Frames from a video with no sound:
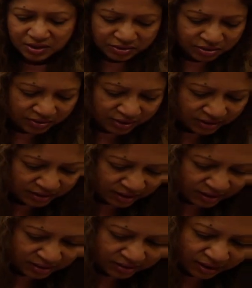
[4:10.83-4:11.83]
So this
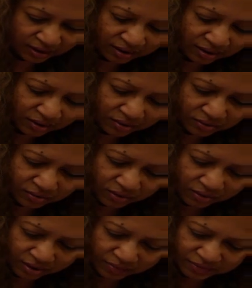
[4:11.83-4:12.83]
is the
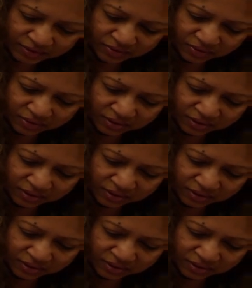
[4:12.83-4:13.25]
Coulomb's law.